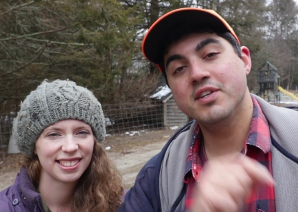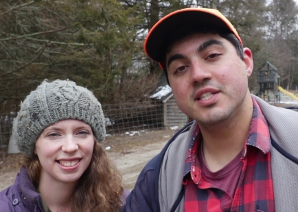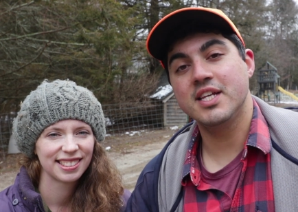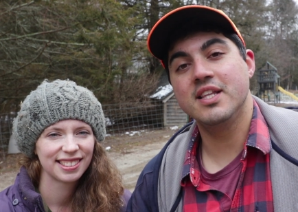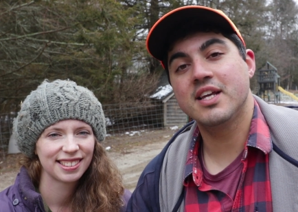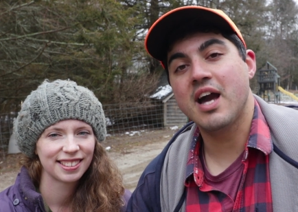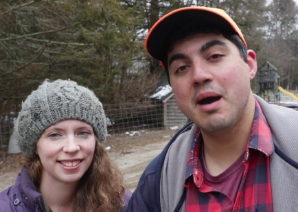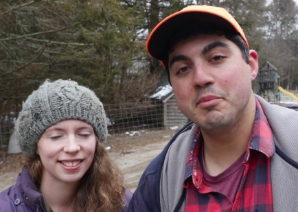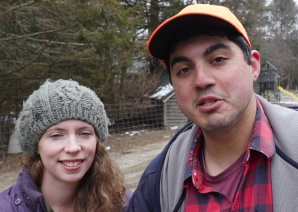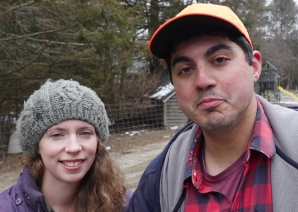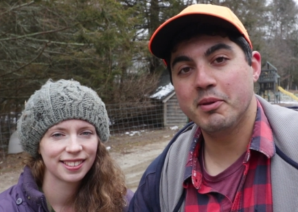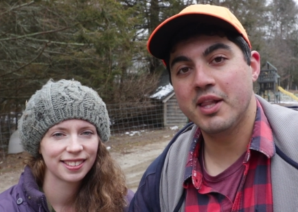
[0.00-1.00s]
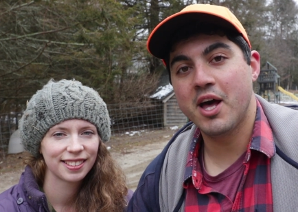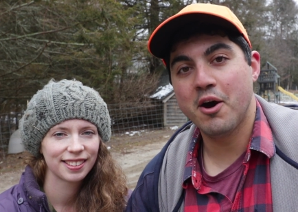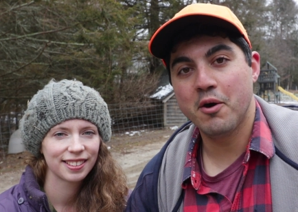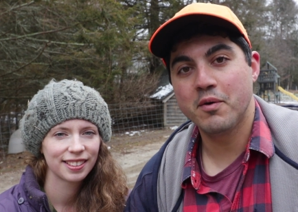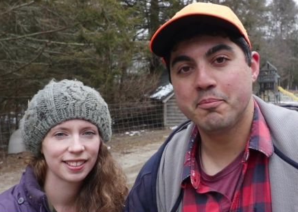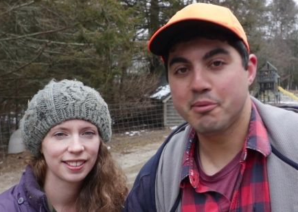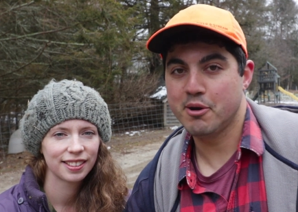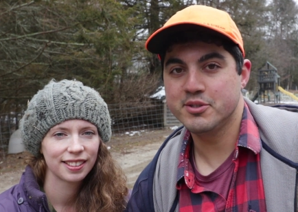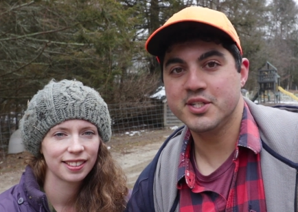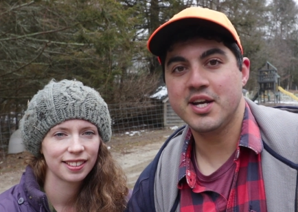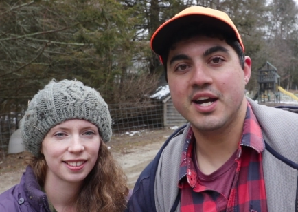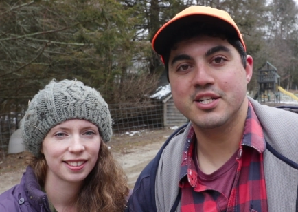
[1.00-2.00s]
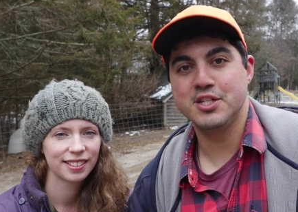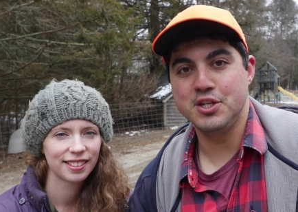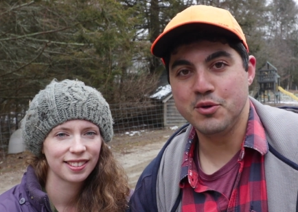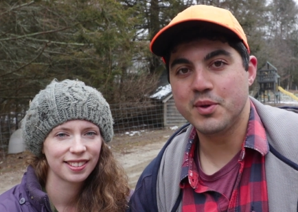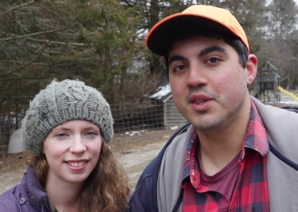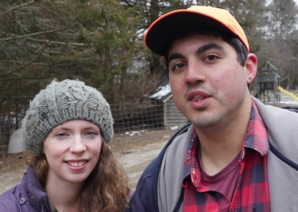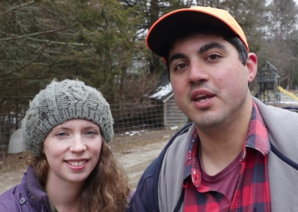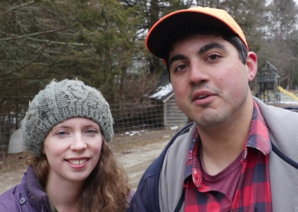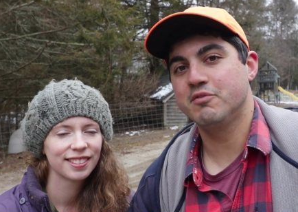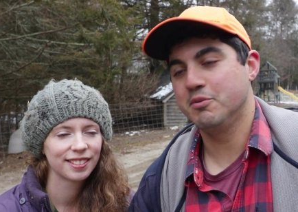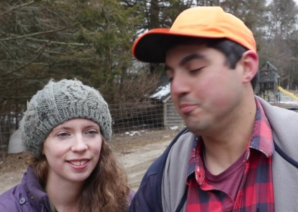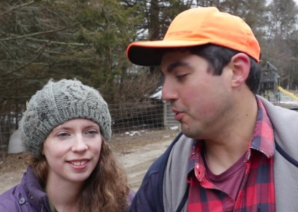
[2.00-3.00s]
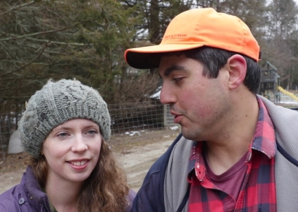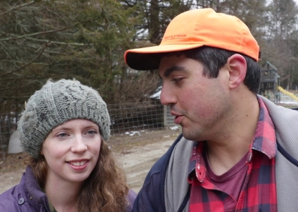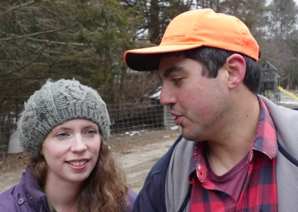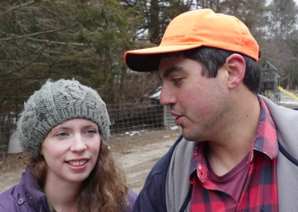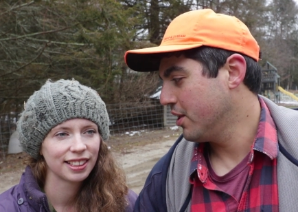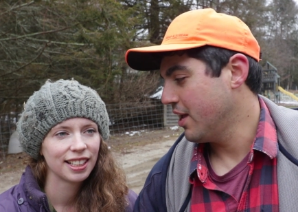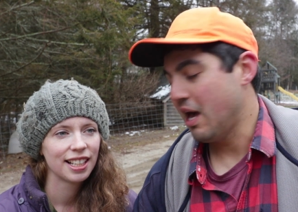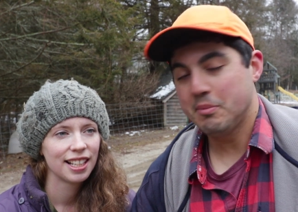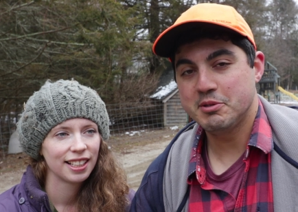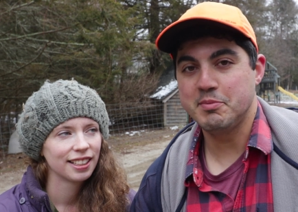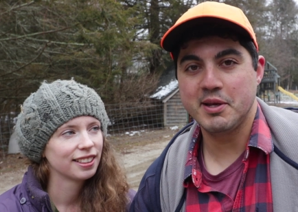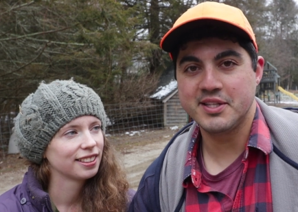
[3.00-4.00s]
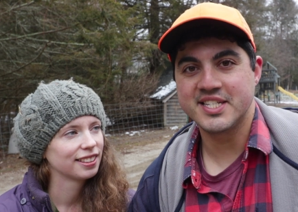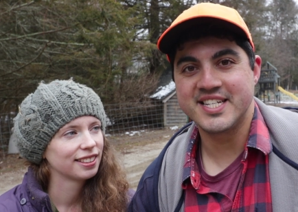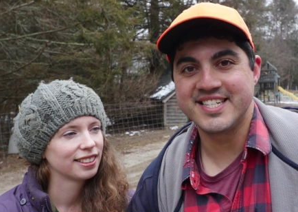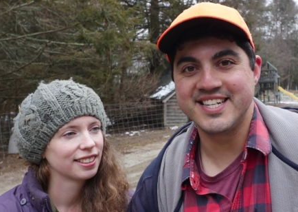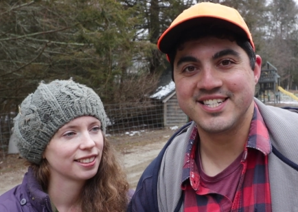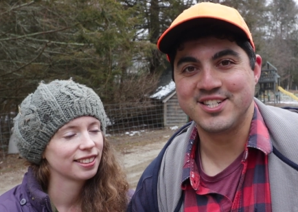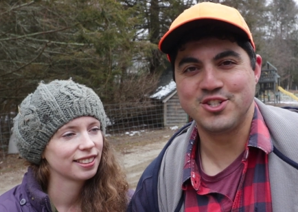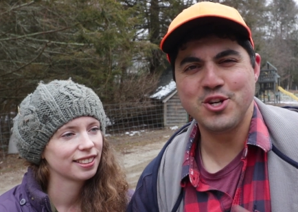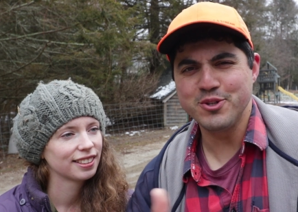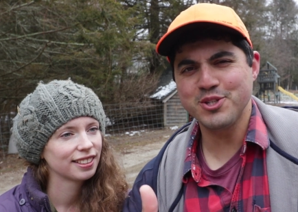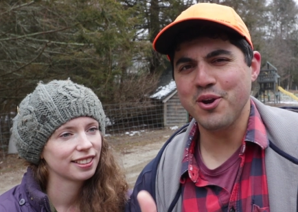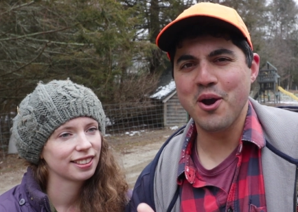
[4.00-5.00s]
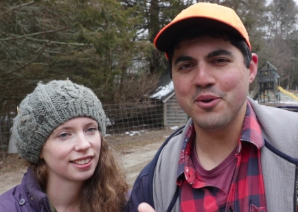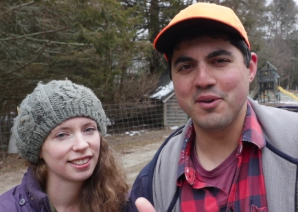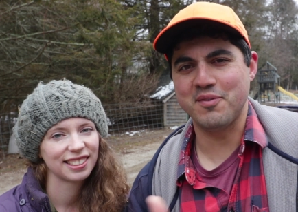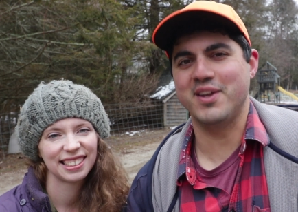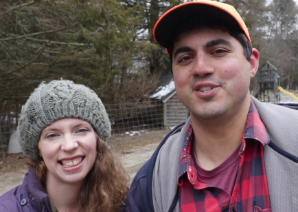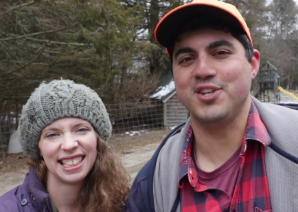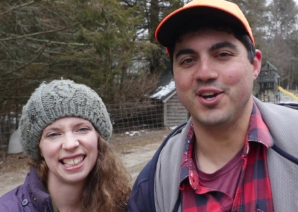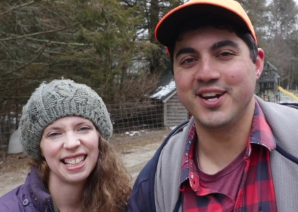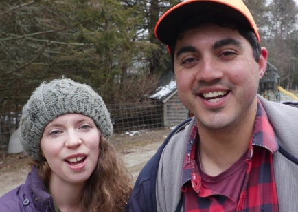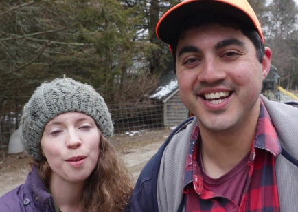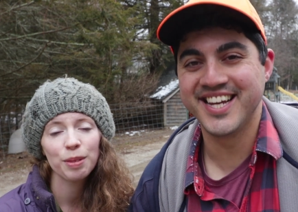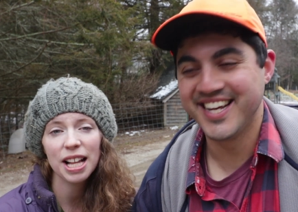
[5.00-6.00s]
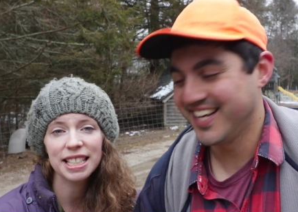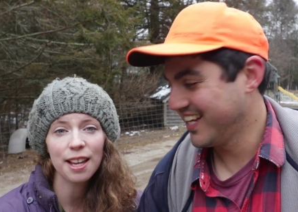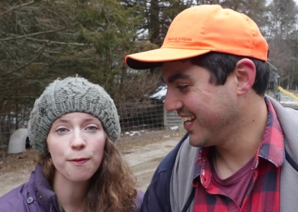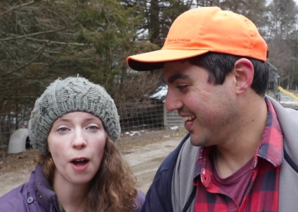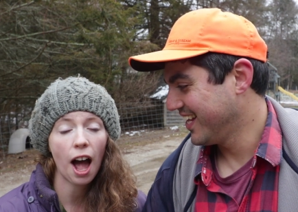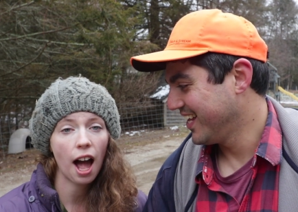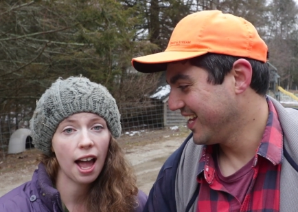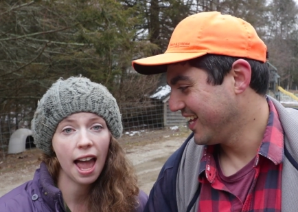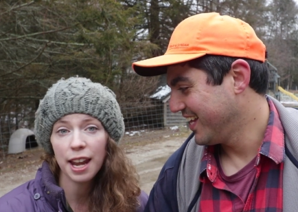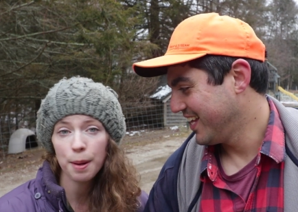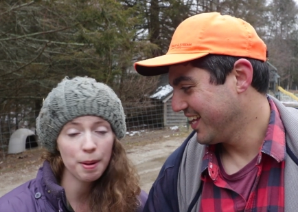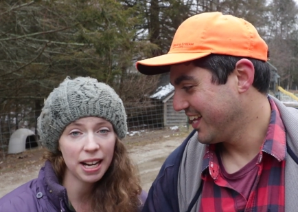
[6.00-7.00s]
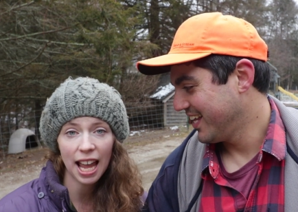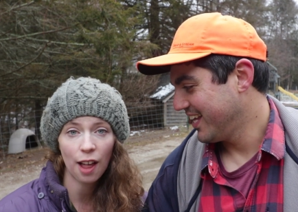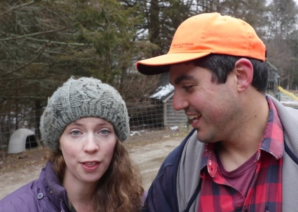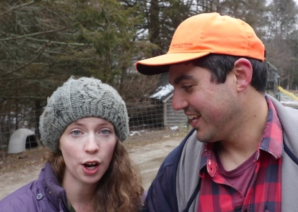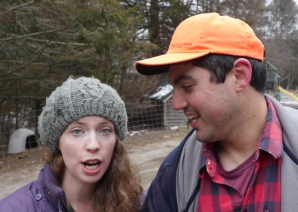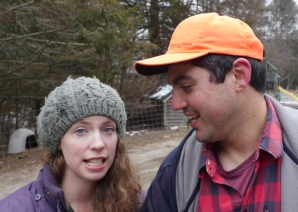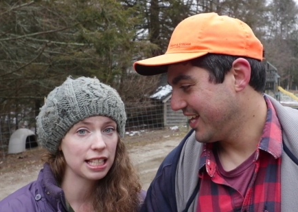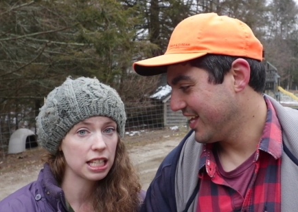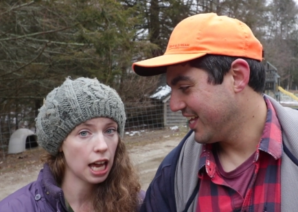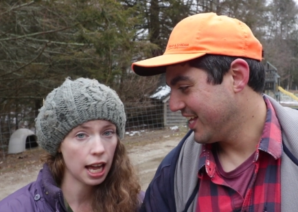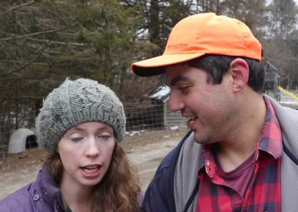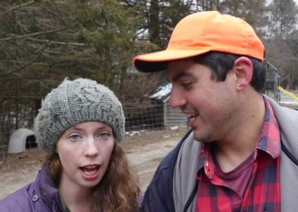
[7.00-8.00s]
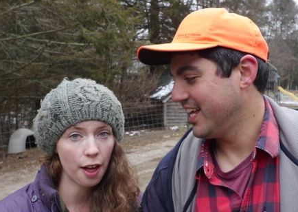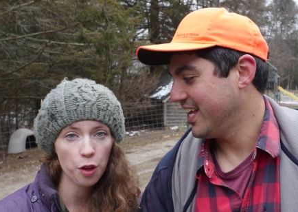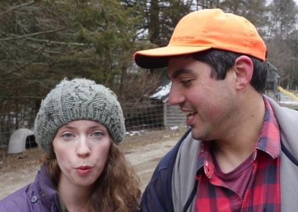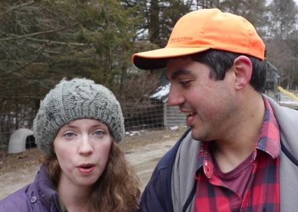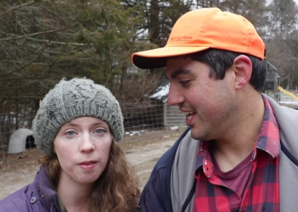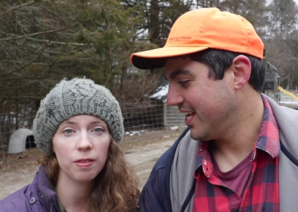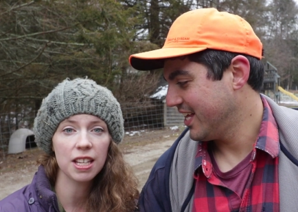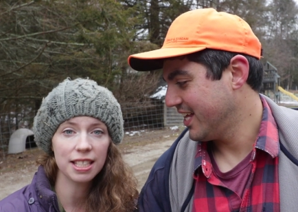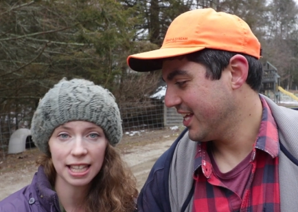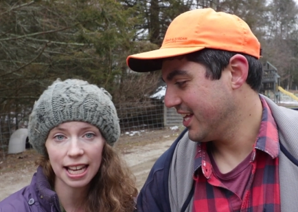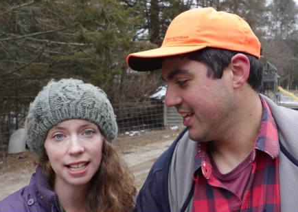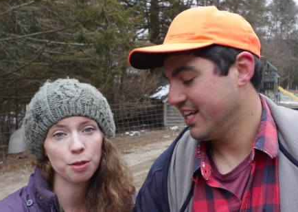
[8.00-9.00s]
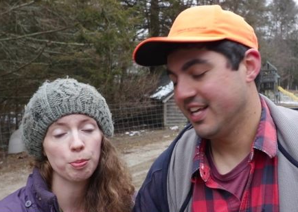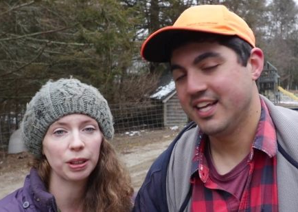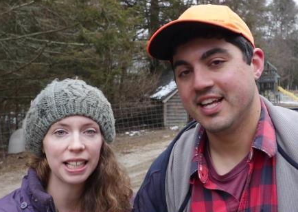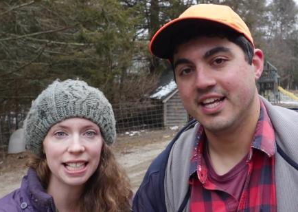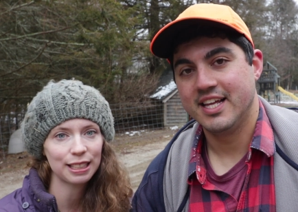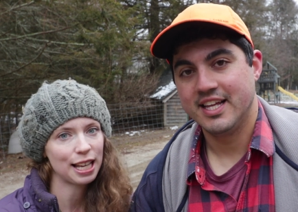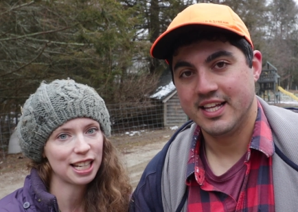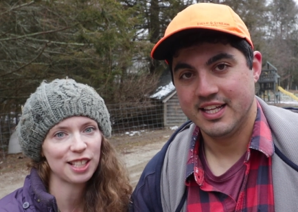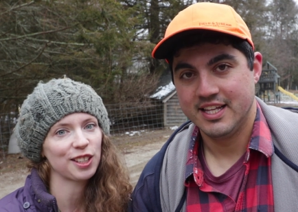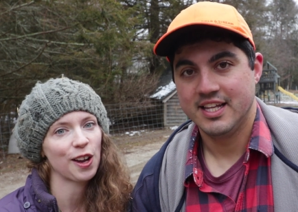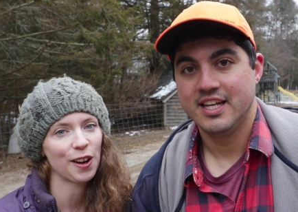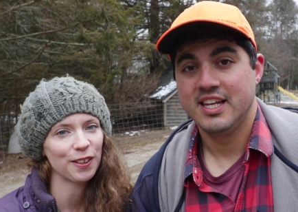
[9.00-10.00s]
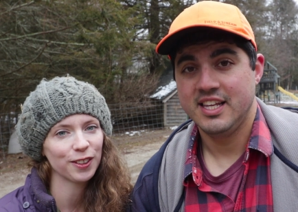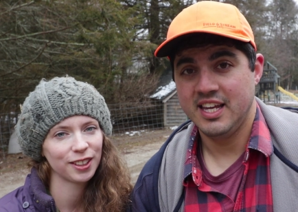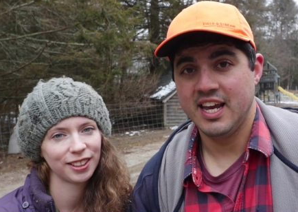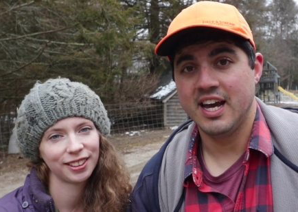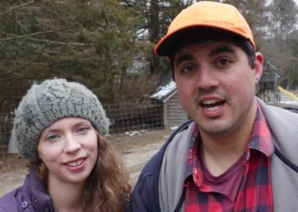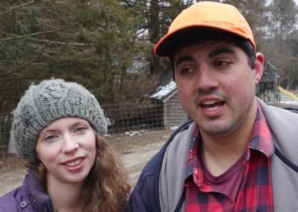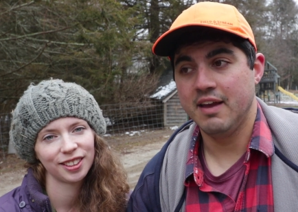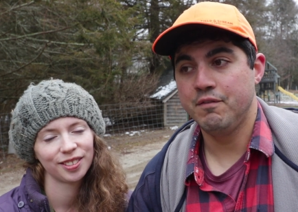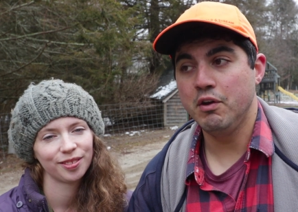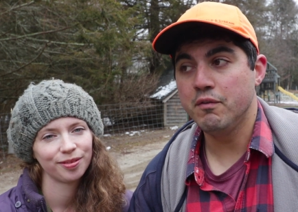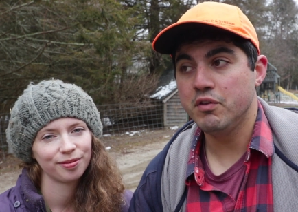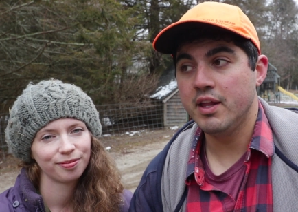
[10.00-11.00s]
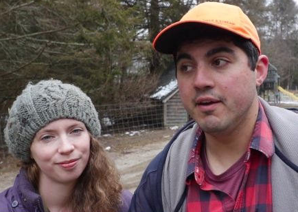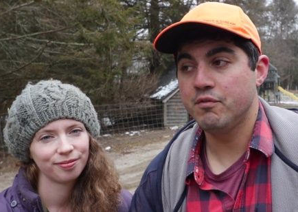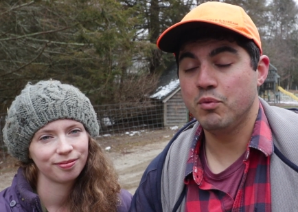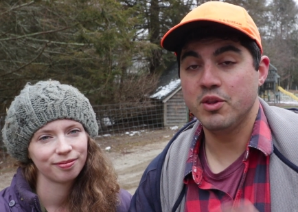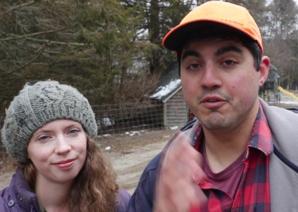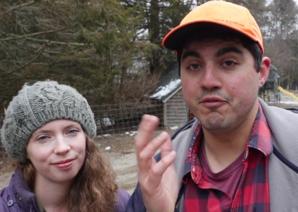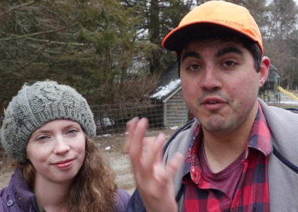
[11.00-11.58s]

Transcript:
Speaker 1: us in the comments below pros and cons you can think of to both. Help us make this decision. Choose your own adventure.
Speaker 2: Plus, if anybody out there has done either one of these things, please let us know.
Speaker 1: Yeah, if you've lived with a